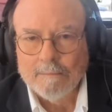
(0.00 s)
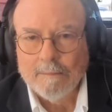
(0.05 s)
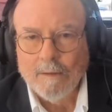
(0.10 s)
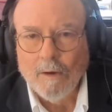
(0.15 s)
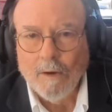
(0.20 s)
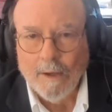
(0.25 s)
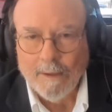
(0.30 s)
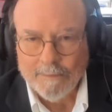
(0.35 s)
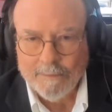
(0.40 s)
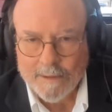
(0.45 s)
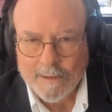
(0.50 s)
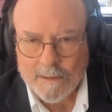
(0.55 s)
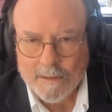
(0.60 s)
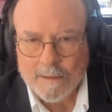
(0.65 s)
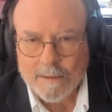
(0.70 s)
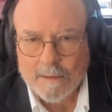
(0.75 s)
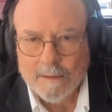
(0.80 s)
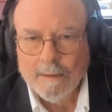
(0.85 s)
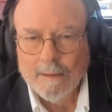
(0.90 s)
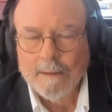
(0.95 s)

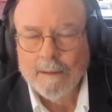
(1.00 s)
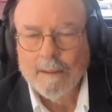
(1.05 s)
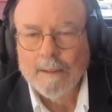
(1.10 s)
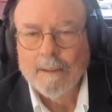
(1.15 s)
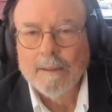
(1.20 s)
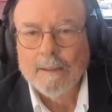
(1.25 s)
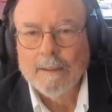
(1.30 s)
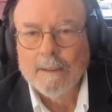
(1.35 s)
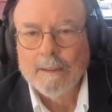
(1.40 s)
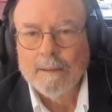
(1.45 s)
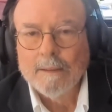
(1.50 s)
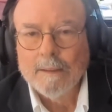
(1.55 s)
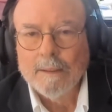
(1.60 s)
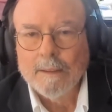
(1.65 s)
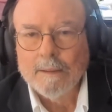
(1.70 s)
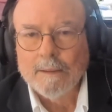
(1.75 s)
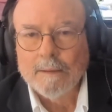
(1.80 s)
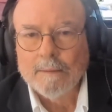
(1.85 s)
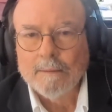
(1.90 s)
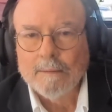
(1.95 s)
office
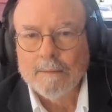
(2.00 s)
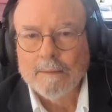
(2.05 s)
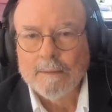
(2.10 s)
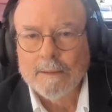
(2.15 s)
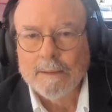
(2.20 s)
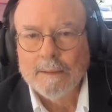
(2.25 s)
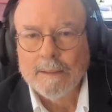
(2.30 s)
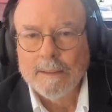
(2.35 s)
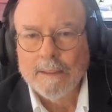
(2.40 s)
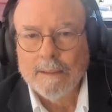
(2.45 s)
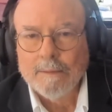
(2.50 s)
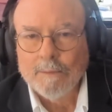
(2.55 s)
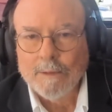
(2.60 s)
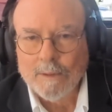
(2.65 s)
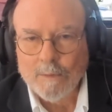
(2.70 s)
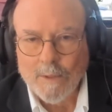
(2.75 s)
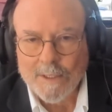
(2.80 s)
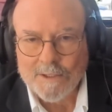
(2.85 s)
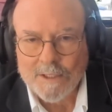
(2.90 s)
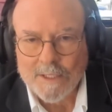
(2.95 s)
and
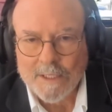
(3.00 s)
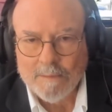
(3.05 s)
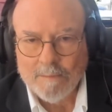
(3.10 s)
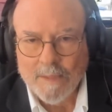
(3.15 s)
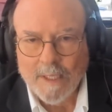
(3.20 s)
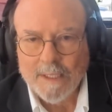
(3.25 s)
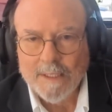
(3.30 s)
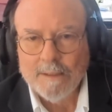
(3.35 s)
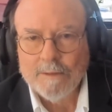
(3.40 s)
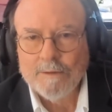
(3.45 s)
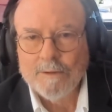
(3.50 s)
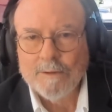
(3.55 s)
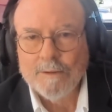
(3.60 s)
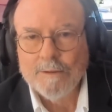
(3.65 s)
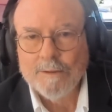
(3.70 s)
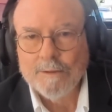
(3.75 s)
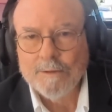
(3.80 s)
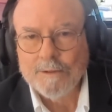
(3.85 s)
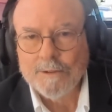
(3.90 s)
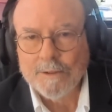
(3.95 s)
requesting money to
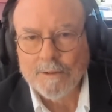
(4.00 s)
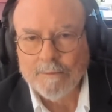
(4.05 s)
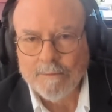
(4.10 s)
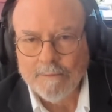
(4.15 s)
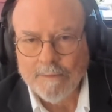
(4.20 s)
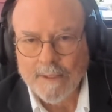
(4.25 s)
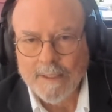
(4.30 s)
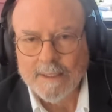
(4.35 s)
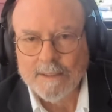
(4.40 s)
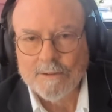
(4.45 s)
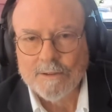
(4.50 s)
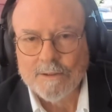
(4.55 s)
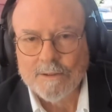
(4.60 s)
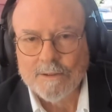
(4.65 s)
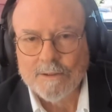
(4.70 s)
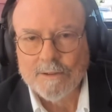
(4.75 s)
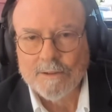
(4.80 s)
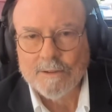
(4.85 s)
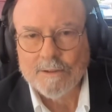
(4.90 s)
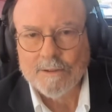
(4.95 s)
do certain things
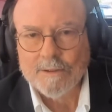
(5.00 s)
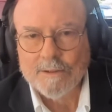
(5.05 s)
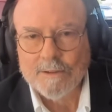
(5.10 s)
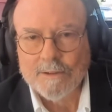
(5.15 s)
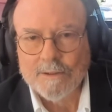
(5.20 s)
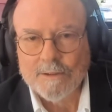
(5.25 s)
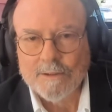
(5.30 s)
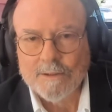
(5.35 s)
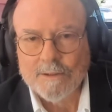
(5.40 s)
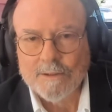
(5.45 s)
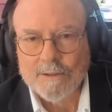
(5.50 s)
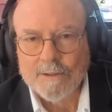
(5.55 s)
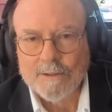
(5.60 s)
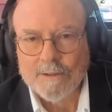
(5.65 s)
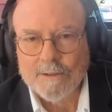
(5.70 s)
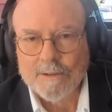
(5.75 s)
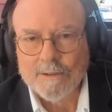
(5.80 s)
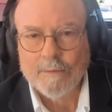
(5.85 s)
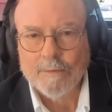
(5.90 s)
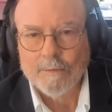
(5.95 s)
that we have already
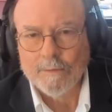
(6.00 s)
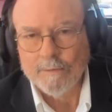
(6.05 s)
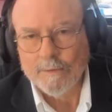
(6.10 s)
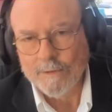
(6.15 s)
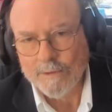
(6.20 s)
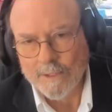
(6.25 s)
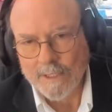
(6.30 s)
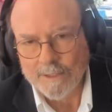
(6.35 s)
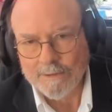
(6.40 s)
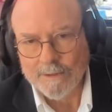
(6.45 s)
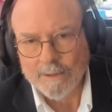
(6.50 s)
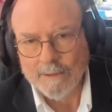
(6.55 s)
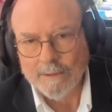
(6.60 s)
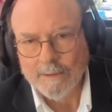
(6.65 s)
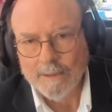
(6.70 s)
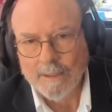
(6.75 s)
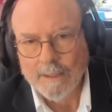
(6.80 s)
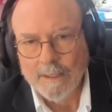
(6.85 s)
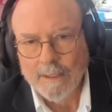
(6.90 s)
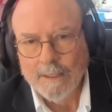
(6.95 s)
approved through the session.
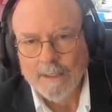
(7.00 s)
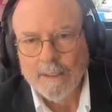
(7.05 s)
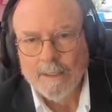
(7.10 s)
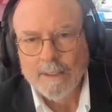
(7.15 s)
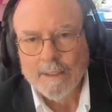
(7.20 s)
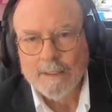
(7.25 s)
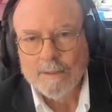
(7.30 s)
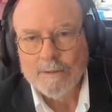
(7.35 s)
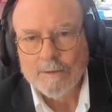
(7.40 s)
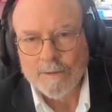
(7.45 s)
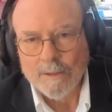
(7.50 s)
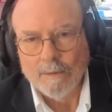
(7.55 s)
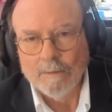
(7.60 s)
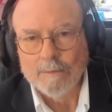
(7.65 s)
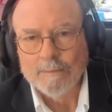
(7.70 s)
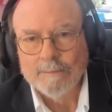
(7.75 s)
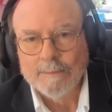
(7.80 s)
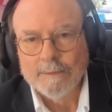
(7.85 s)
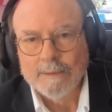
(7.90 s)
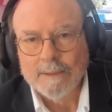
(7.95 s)
So